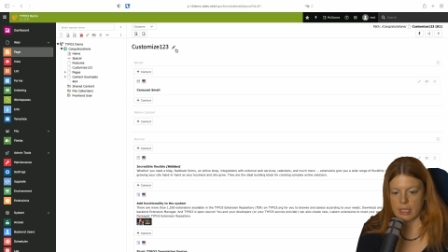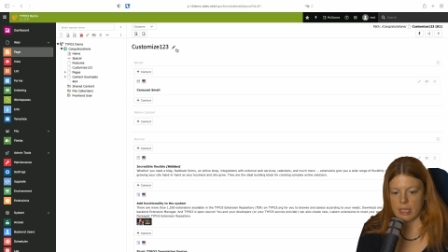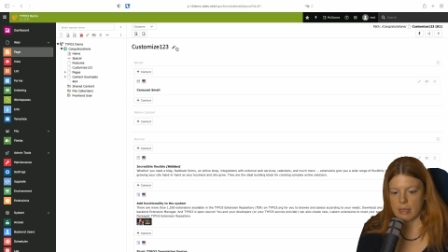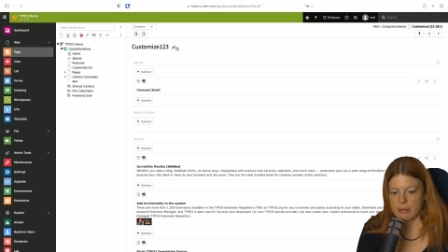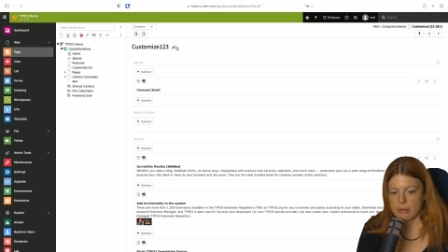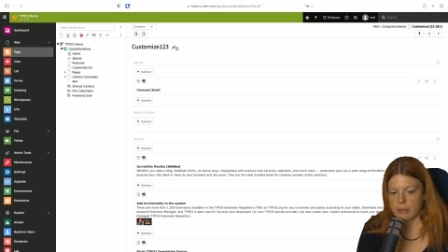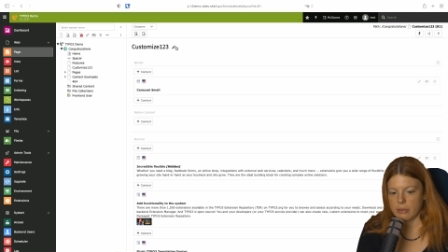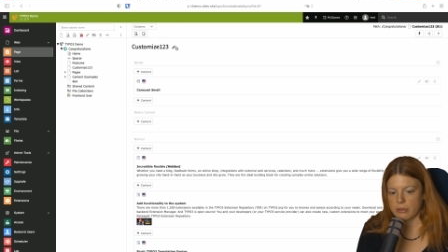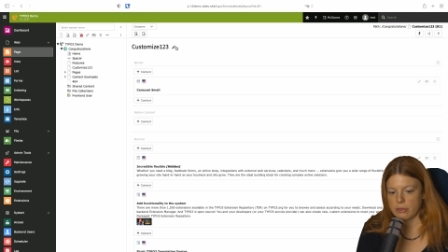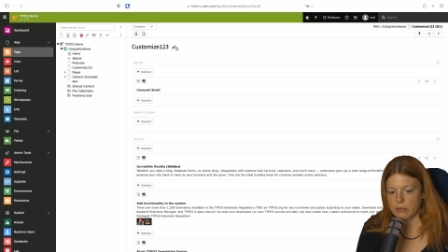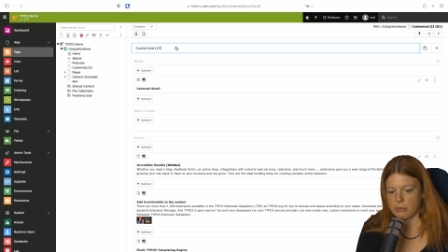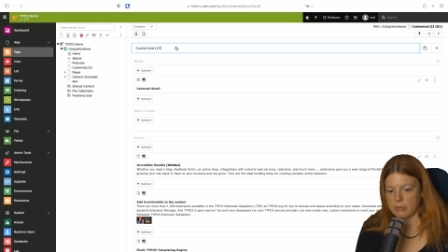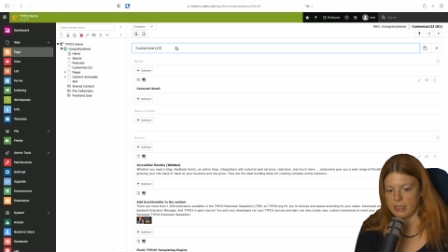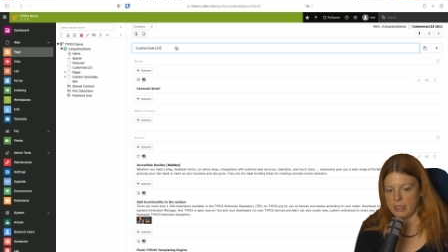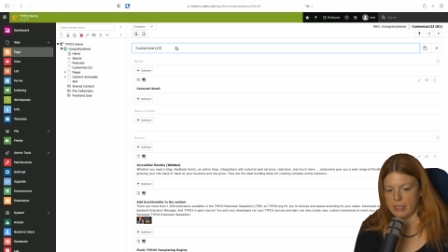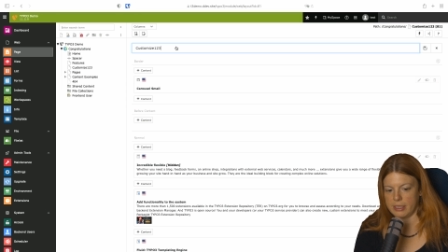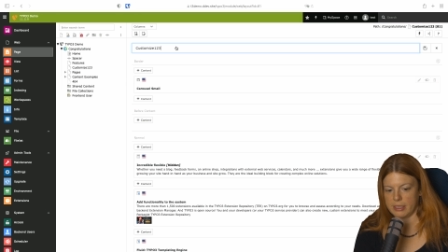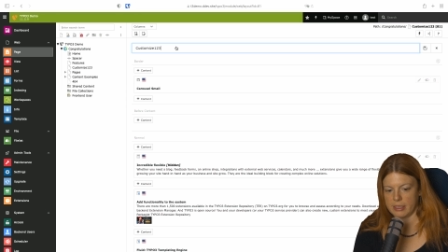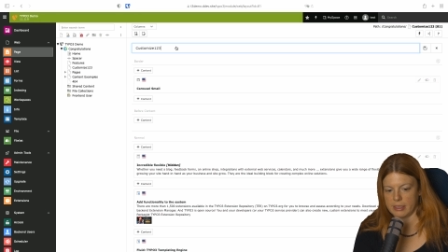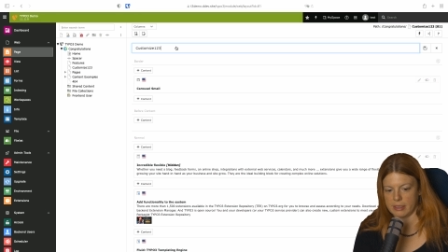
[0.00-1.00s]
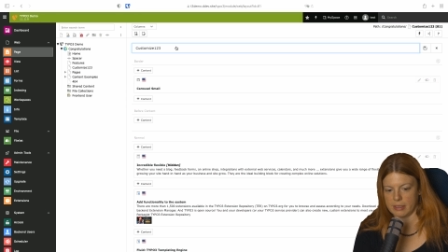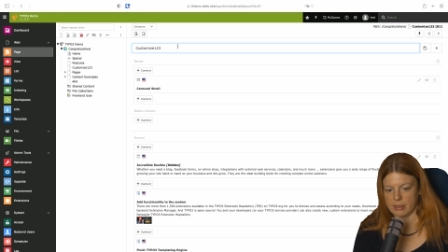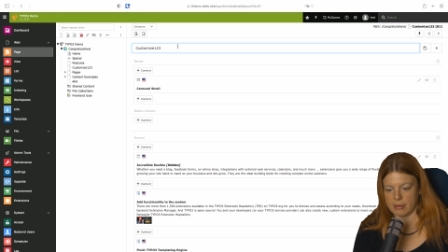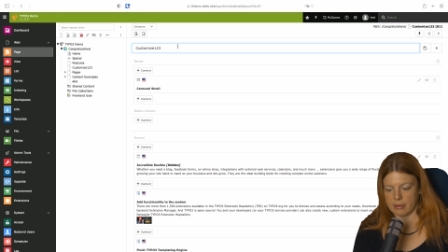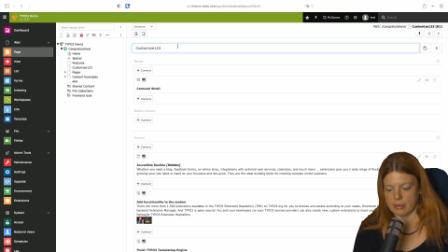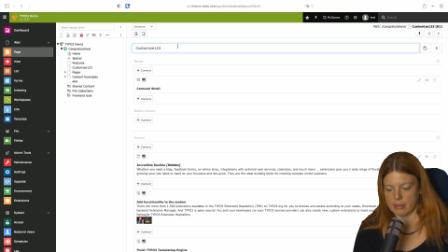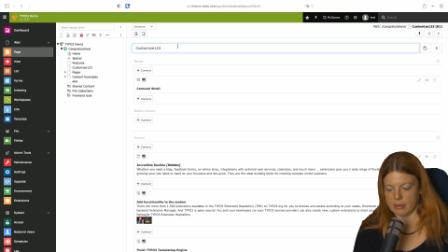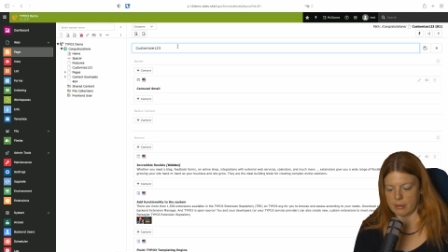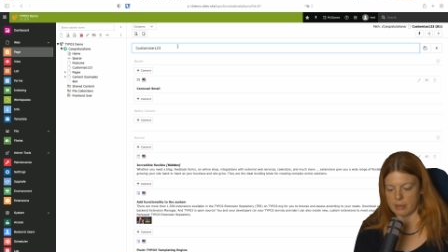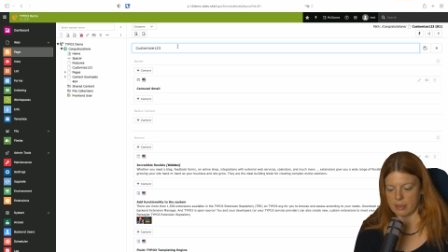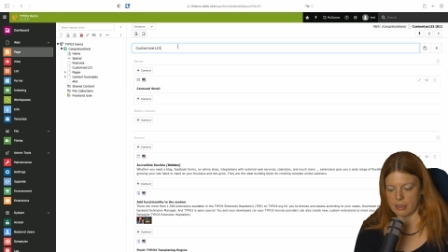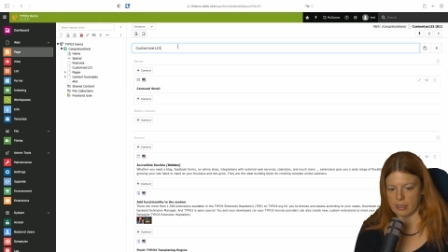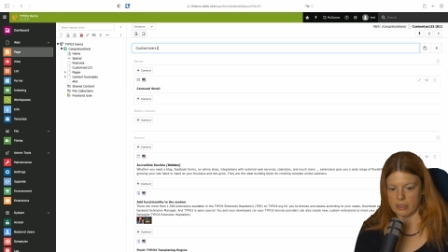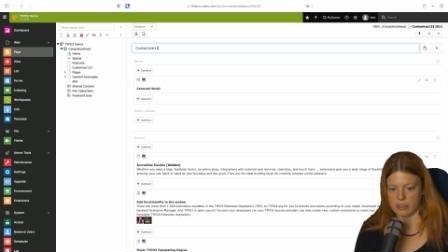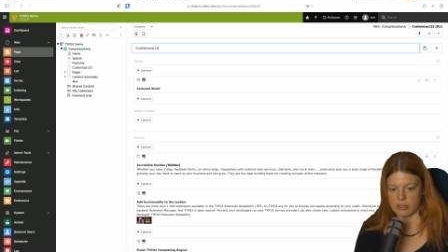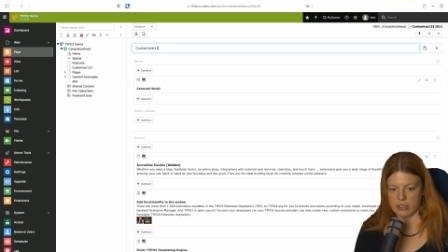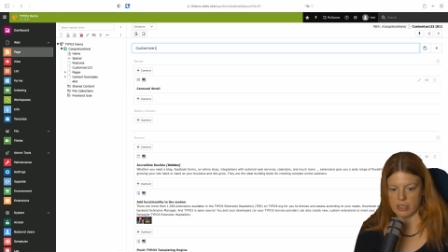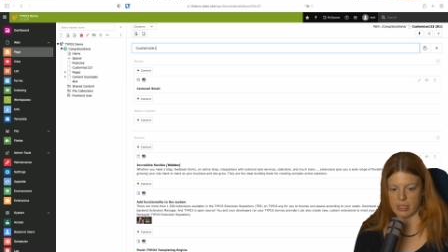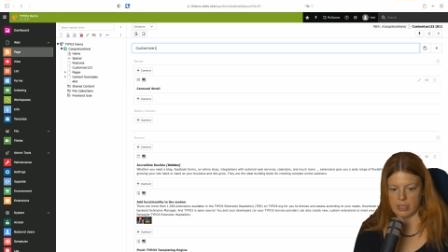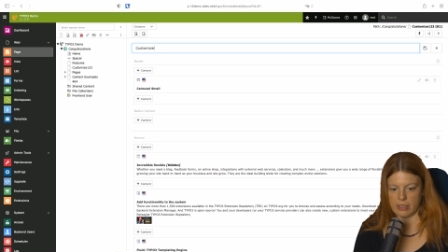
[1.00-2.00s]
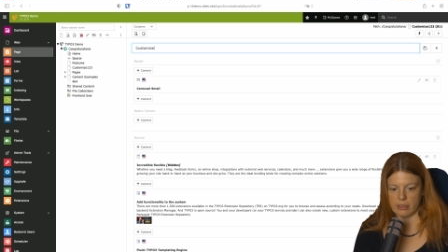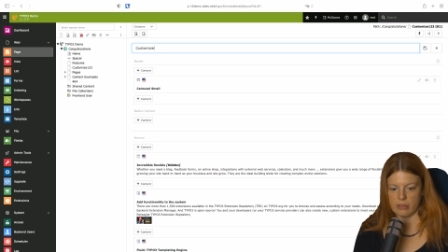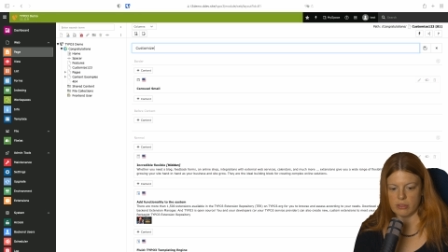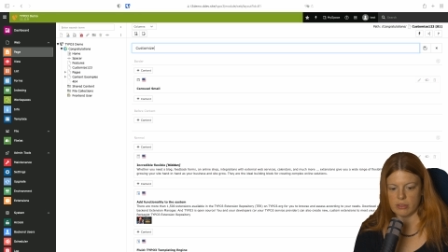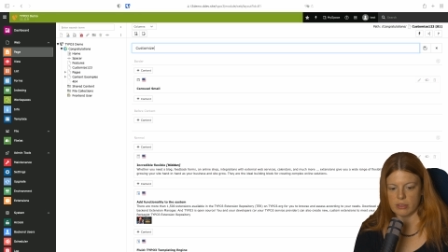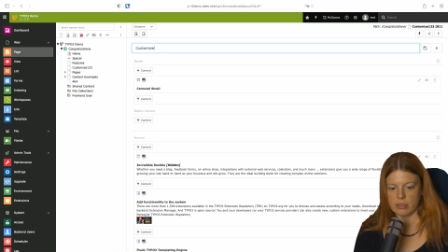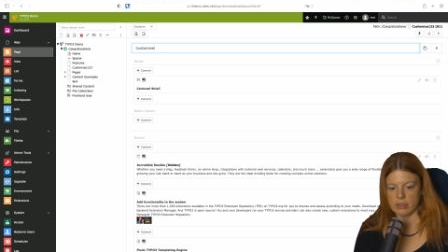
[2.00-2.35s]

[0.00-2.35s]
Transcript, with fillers: I'm going to make a change.